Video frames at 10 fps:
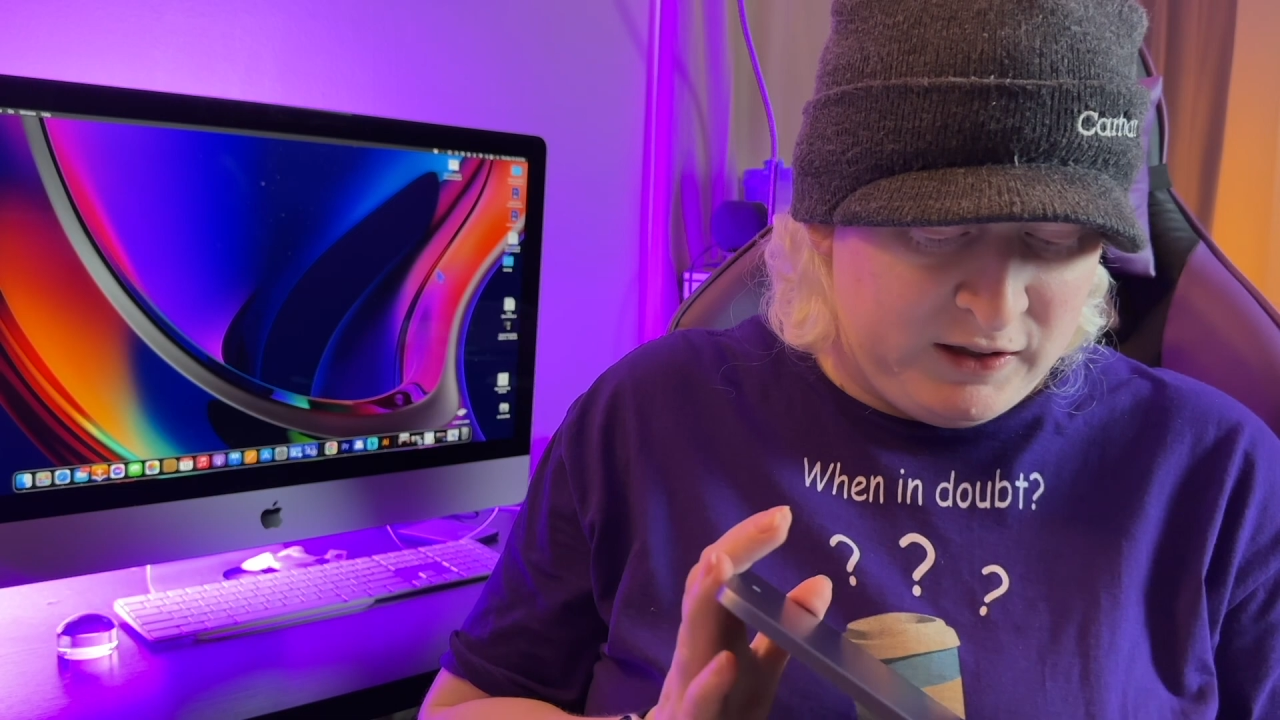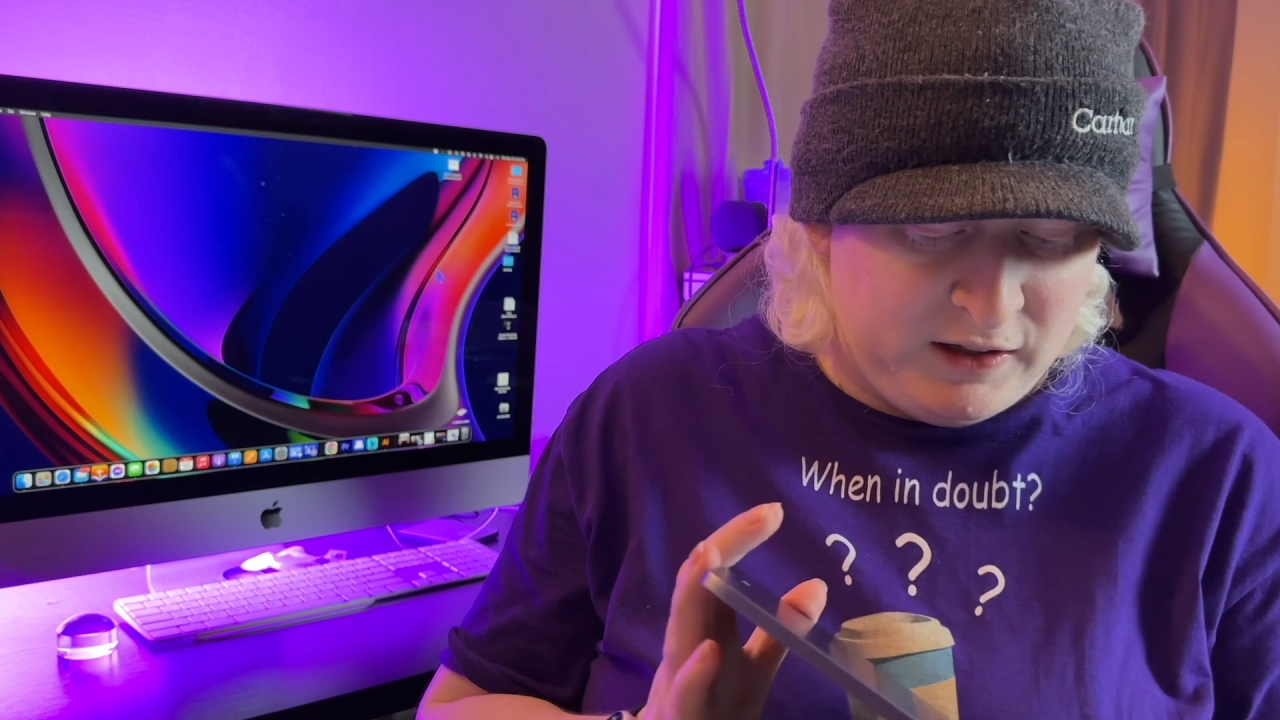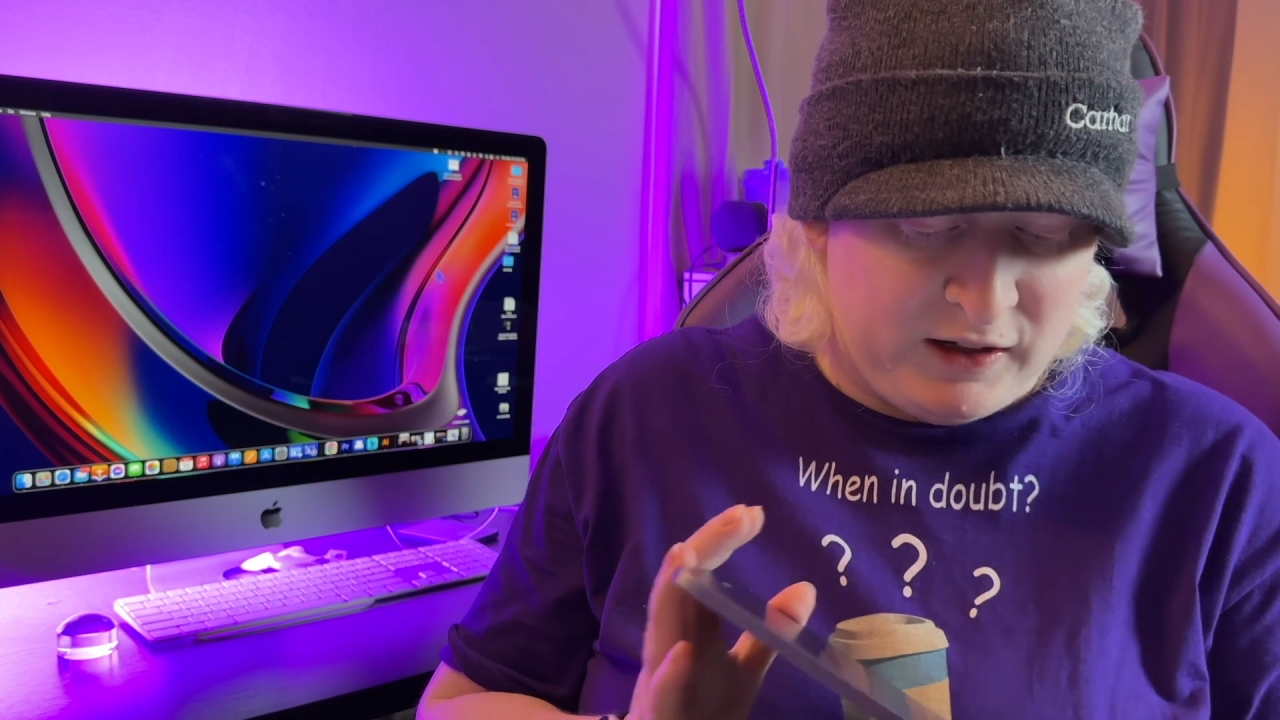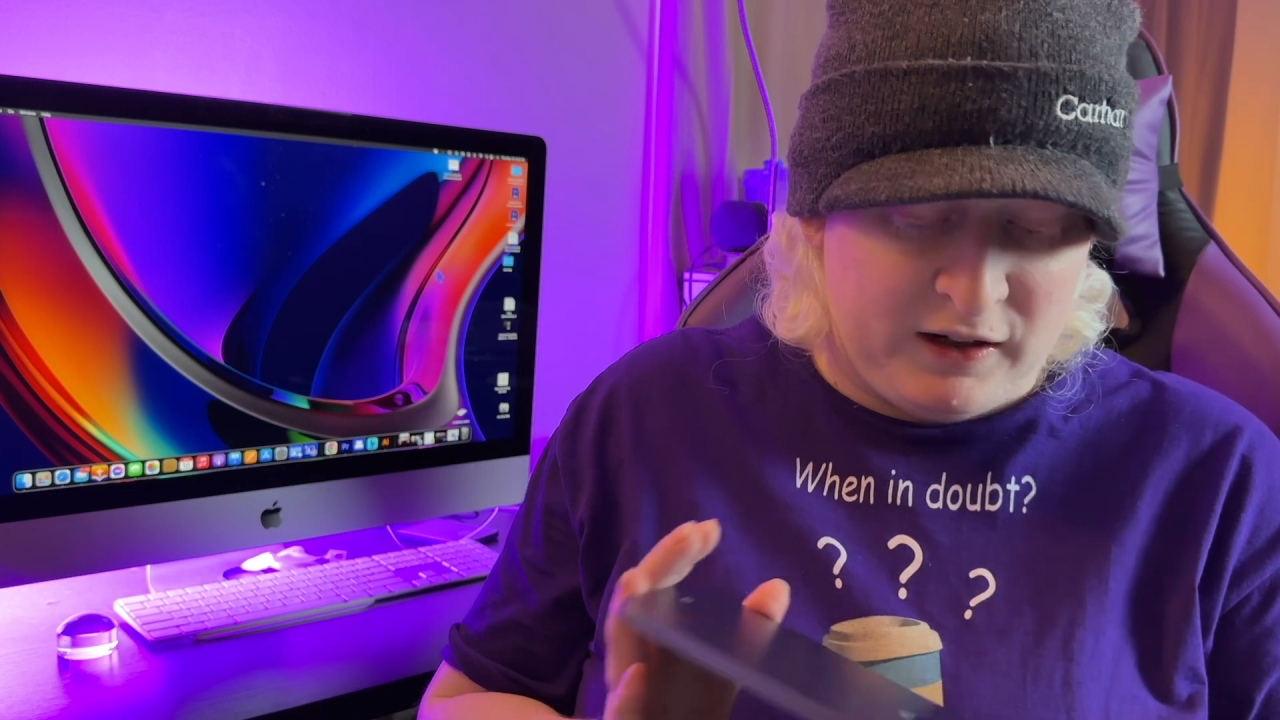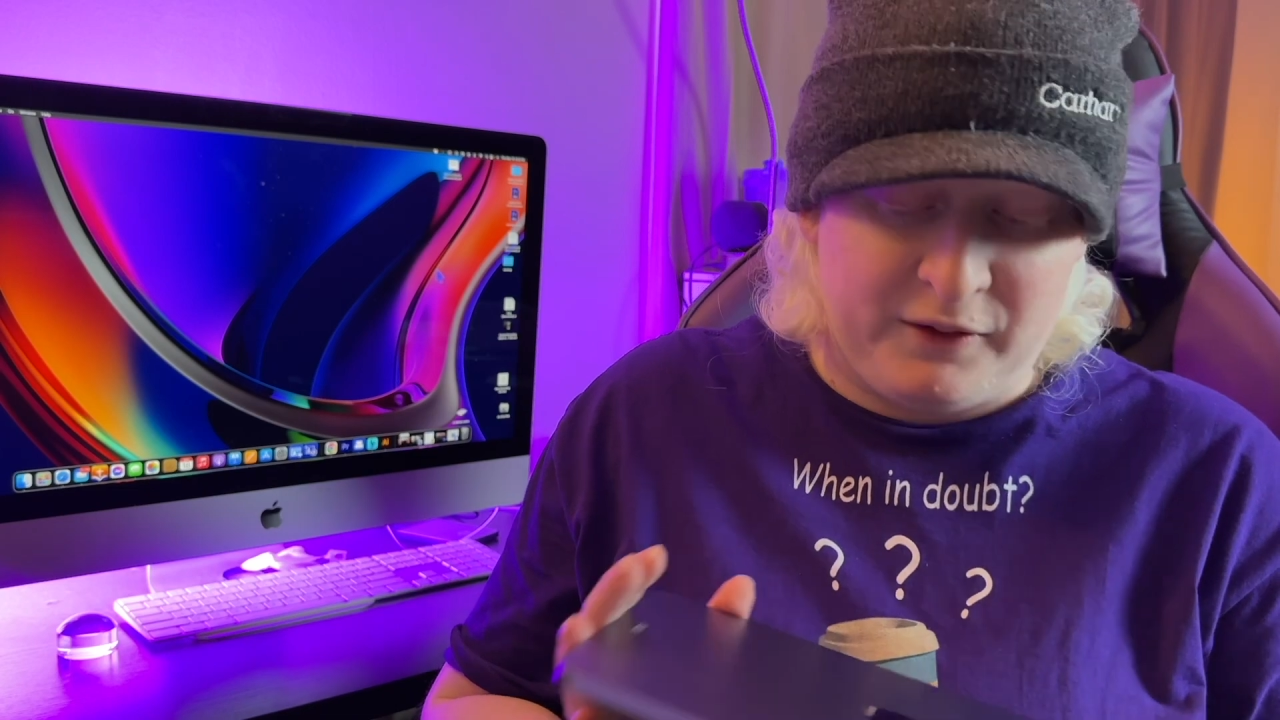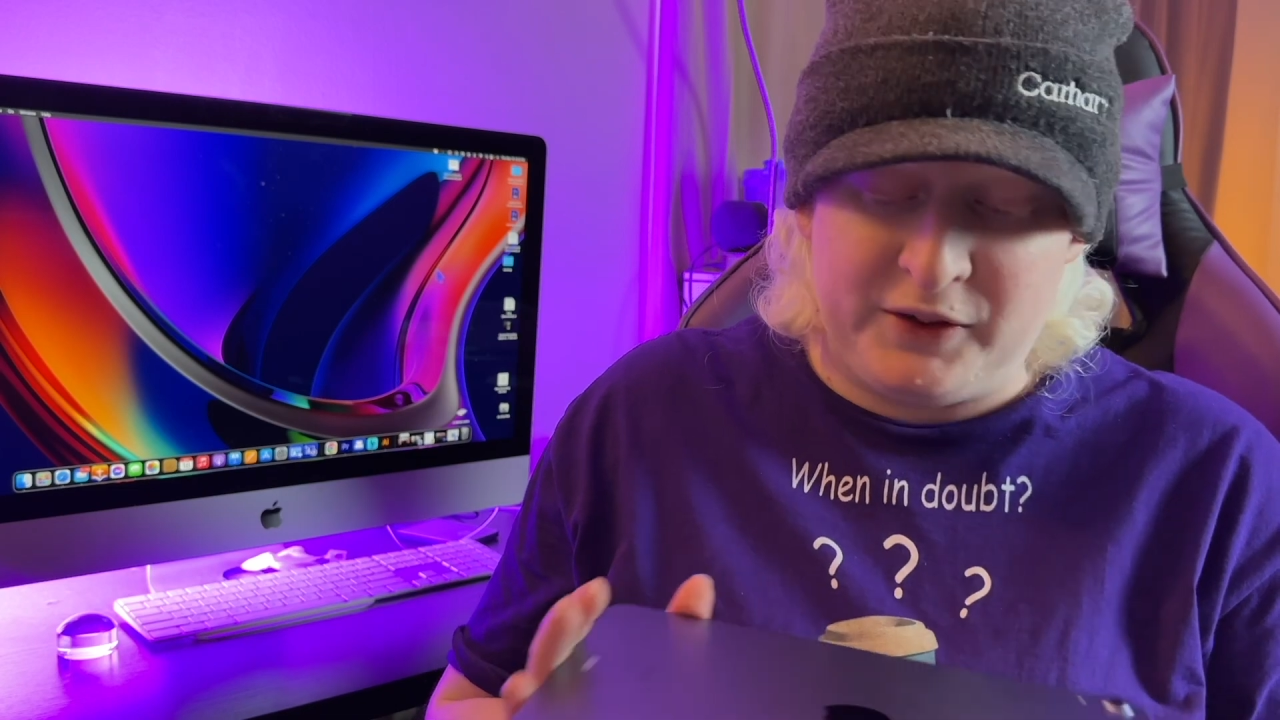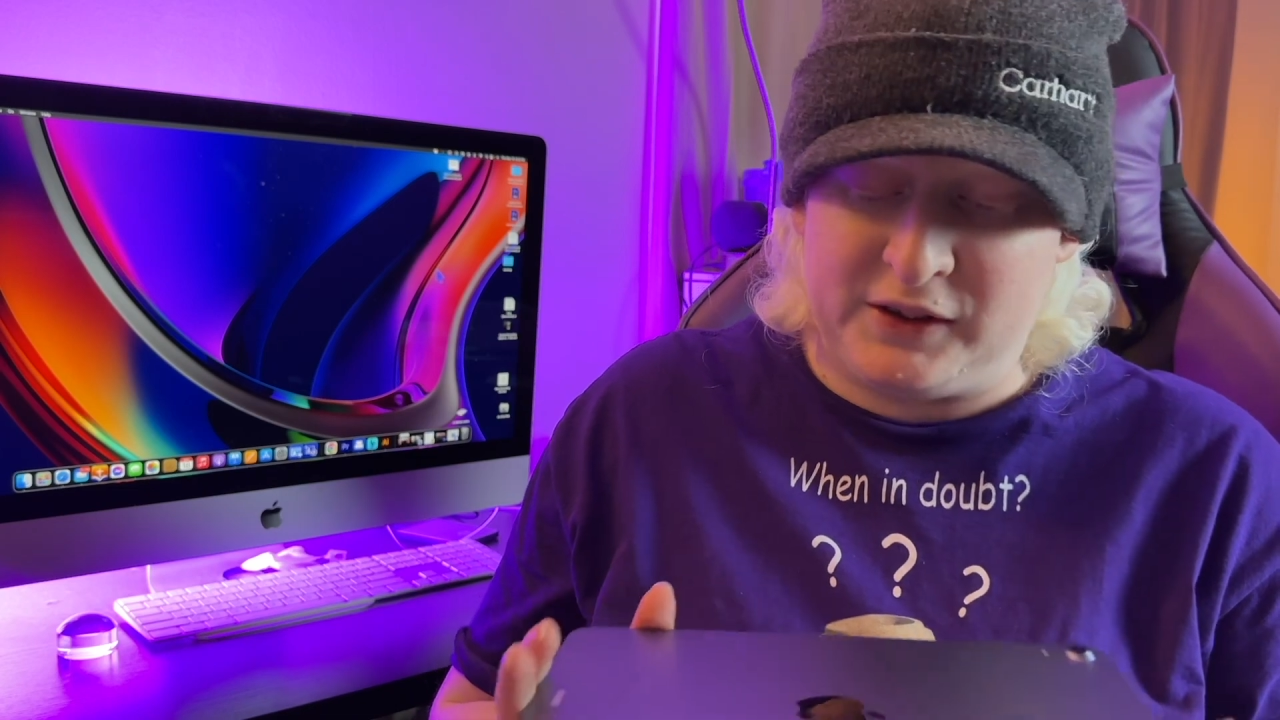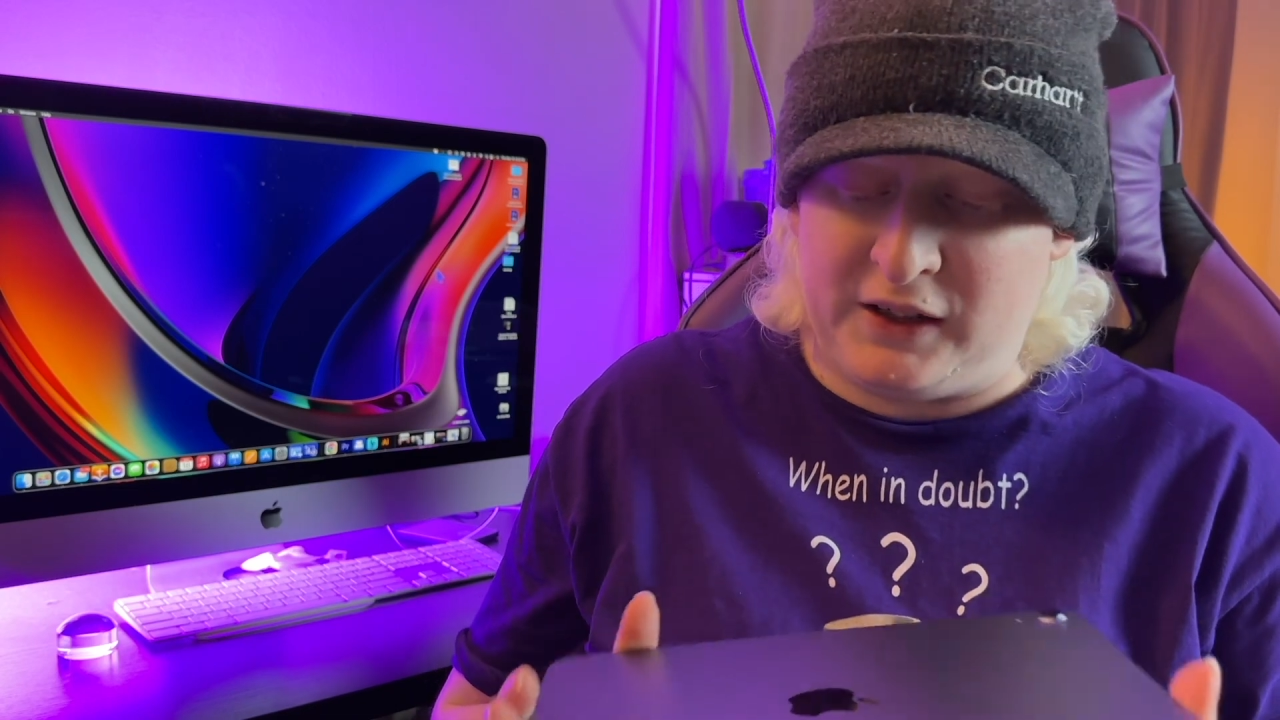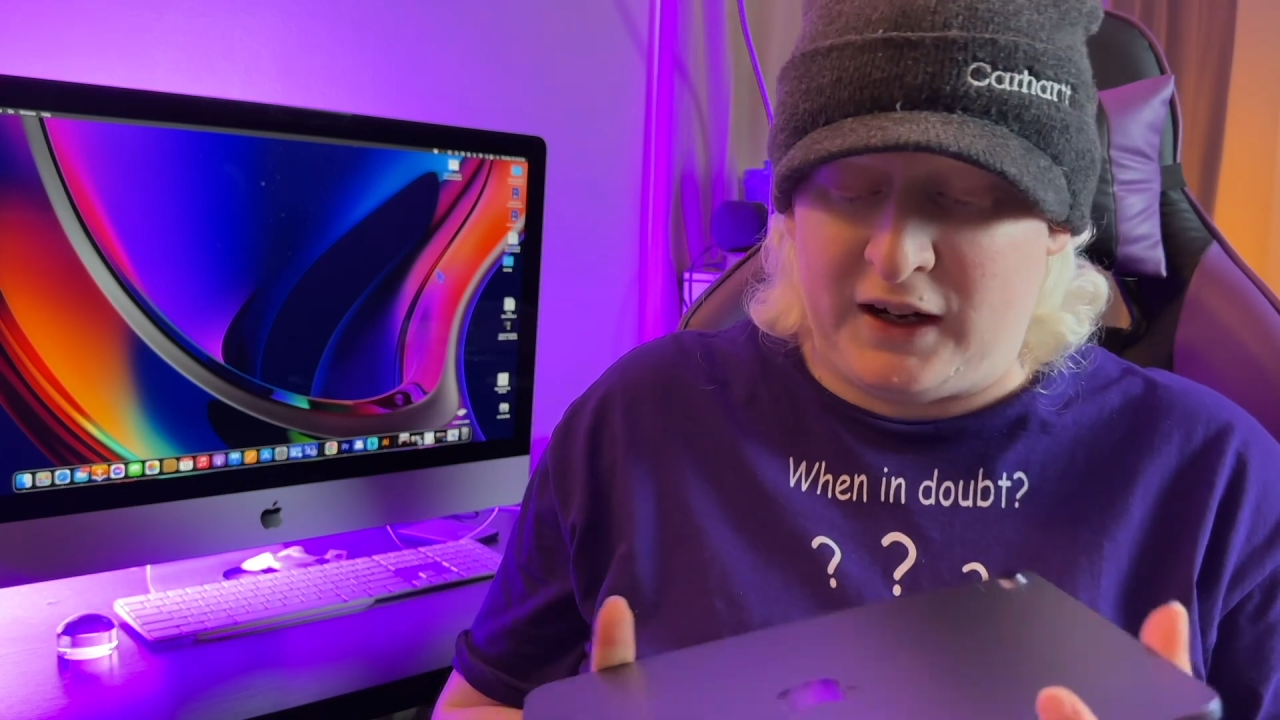And obviously